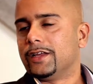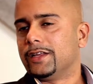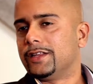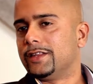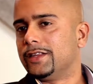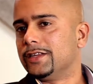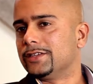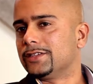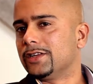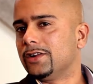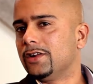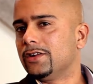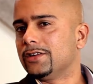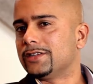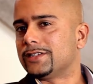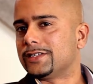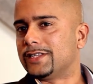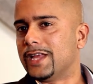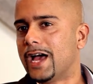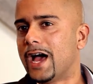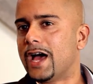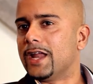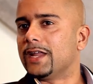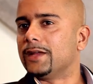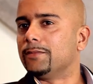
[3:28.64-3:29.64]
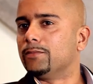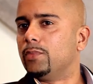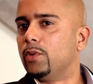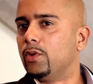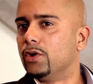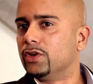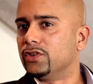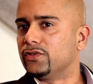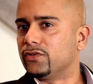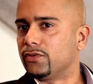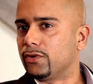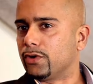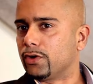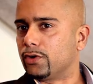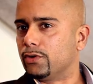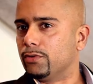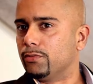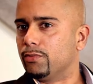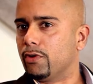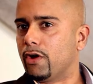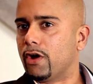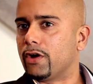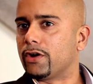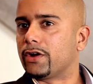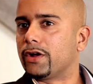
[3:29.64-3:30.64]
there's a lot of starting points for a good
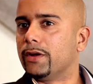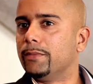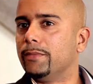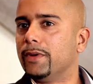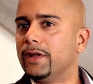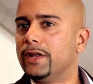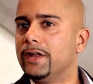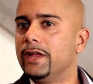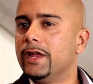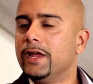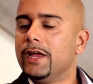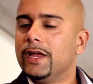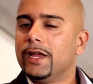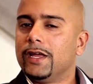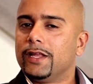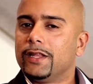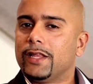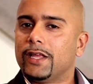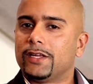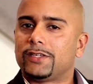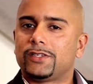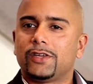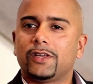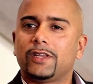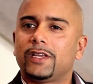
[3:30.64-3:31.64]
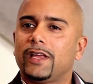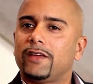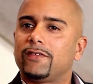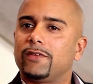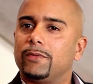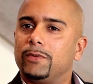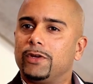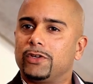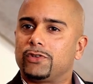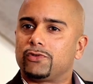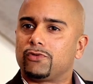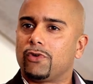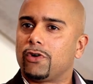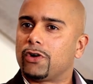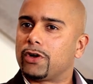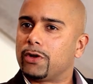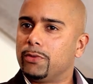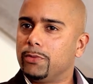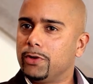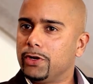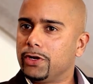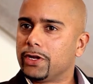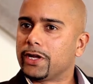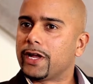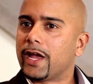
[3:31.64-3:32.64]
broker, but they certainly have to be a strong
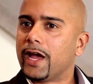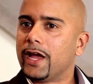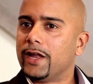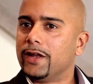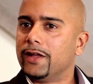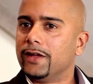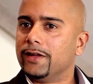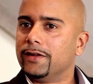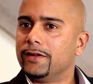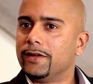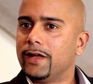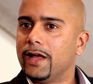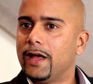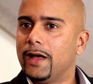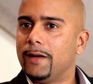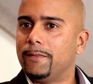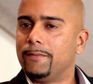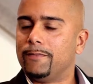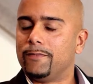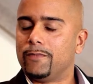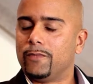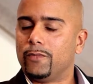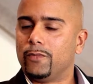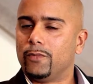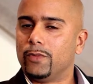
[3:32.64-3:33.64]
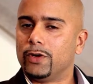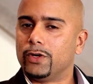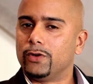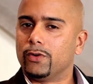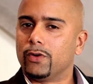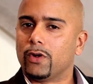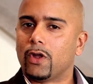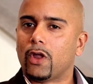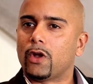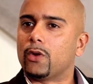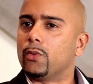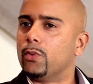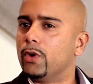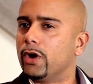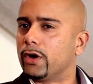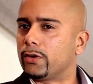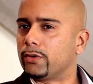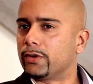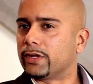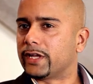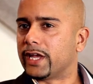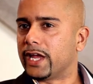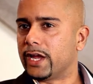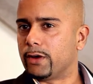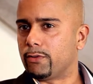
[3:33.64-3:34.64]
communicator. We do a lot of work
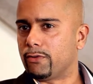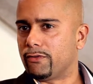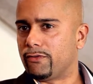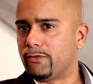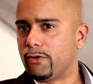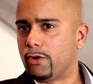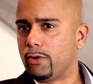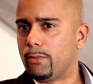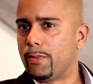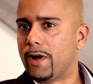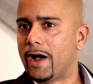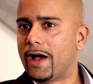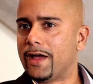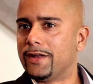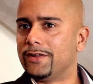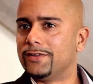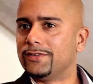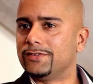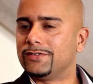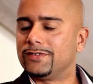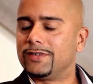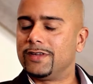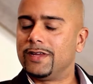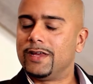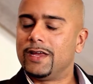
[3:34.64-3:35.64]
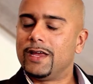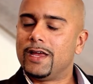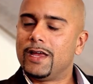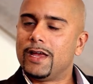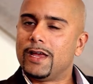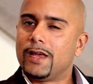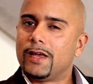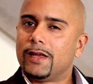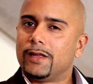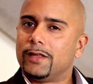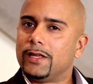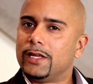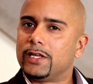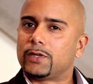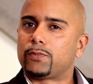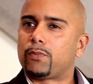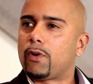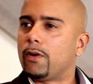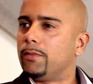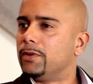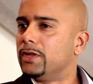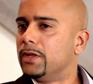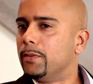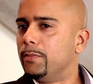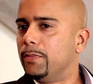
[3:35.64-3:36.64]
with key referral partners. It's
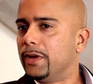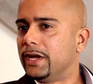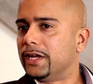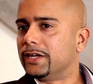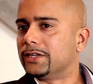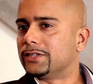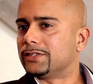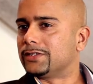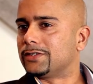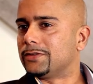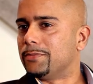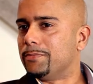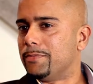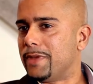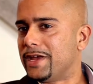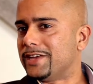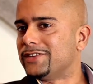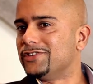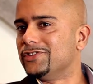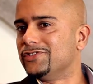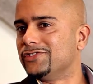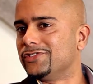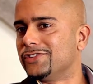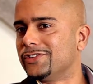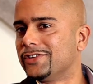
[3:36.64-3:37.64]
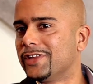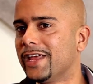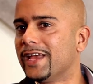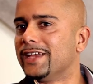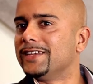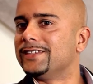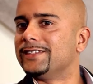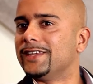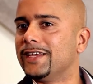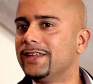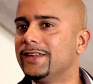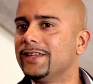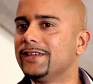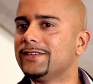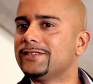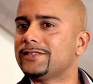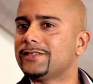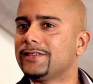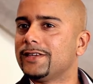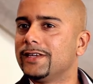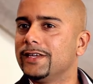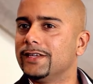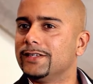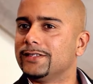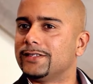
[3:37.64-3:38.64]
probably the biggest message that they send us,
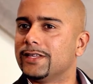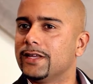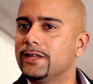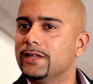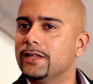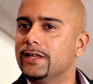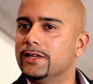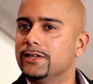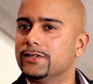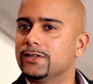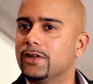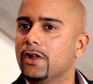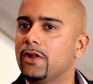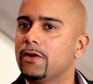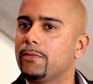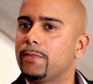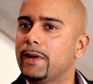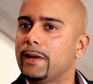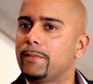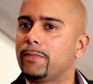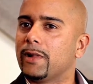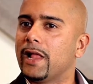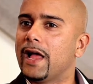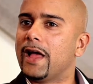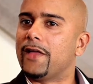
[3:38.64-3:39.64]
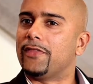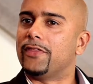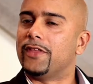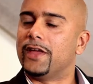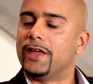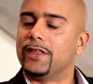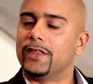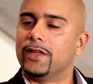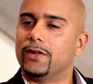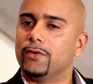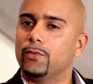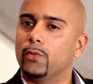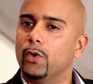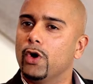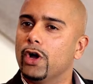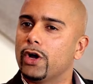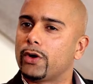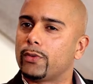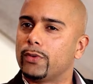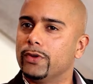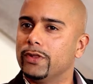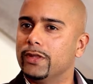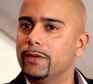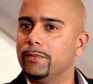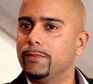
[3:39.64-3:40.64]
is that there's a lot of people out there that
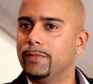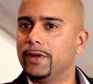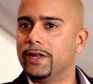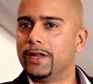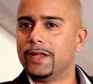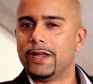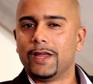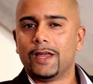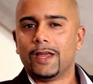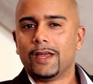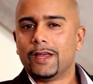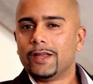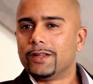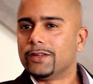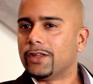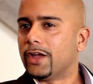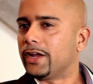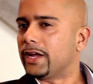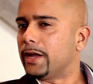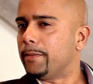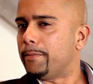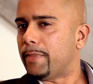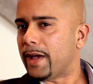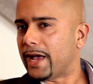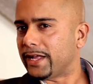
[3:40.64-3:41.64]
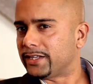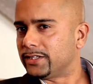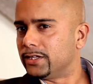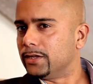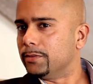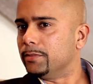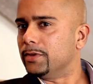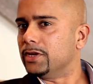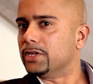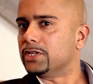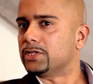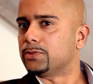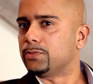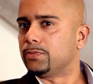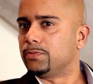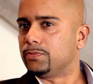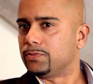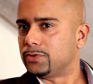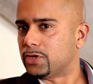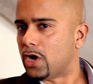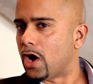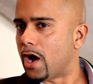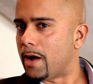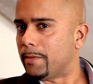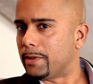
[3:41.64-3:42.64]
work with them but don't get back to them in a
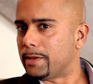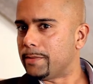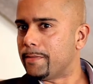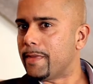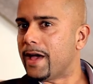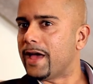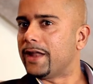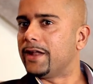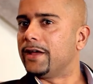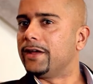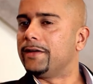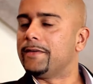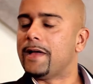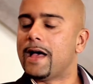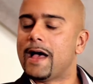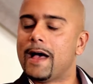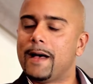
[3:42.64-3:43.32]
timely manner.